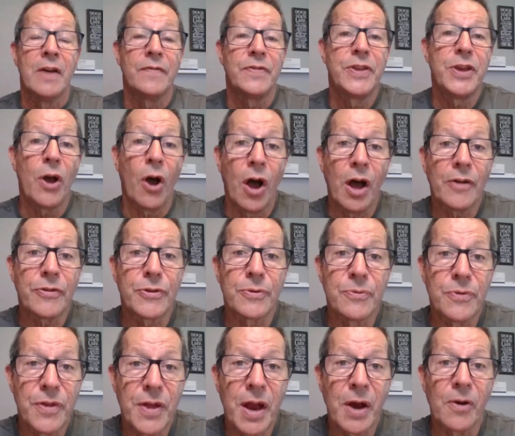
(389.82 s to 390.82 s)
the
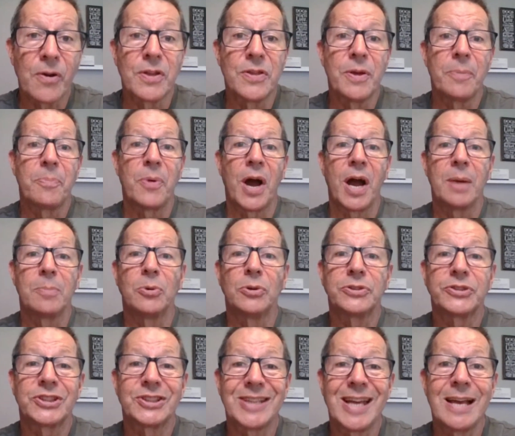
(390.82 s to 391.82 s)
author there in the Bible
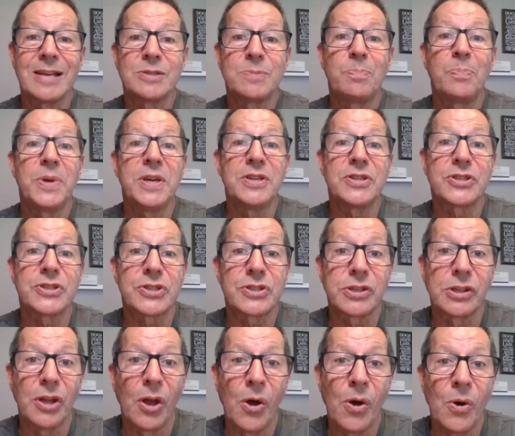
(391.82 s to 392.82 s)
says, be
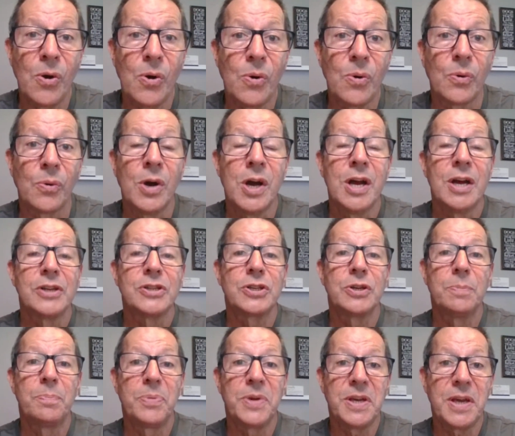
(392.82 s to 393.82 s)
slow
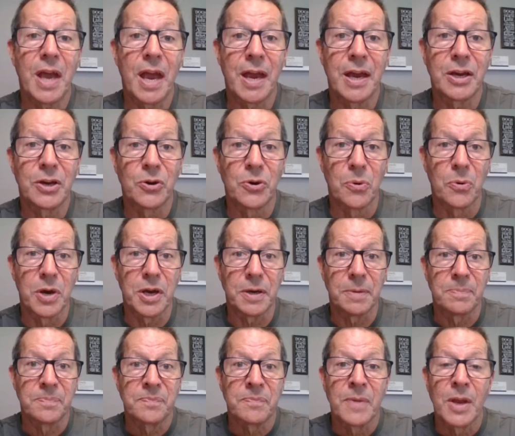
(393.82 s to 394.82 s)
to be angry.
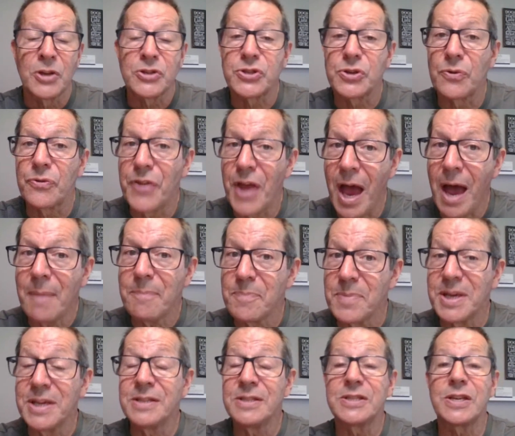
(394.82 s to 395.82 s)
So that
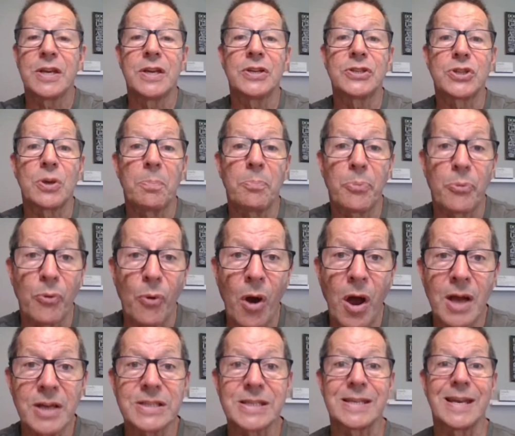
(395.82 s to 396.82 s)
means it's a
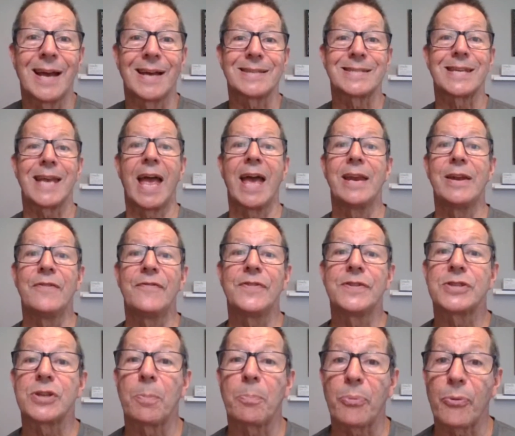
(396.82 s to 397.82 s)
process. And if
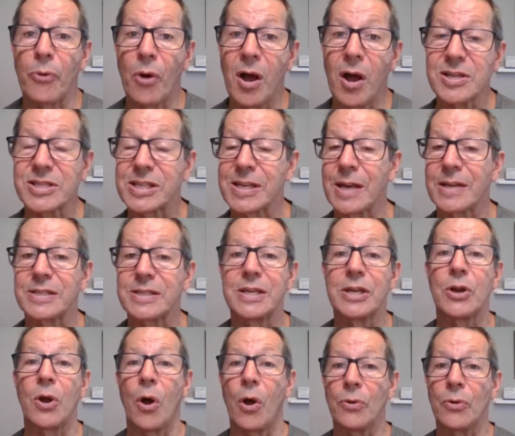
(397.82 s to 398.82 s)
it's a process,
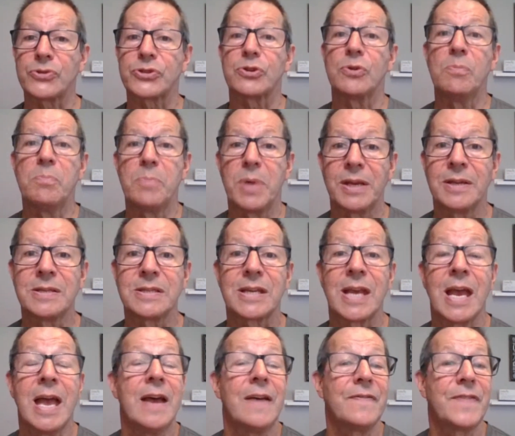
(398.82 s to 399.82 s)
it also means
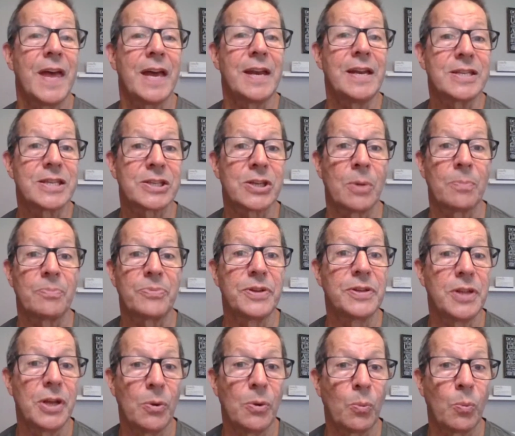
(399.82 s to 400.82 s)
that it's
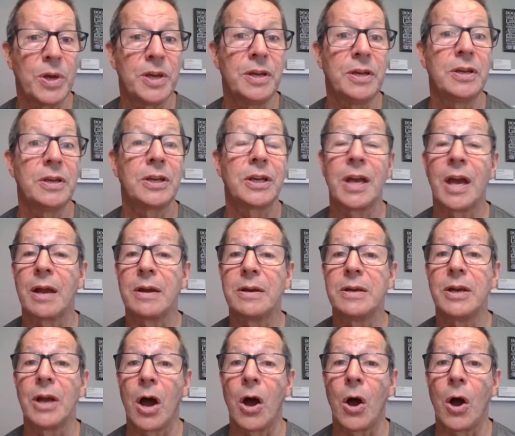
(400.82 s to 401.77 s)
something that we can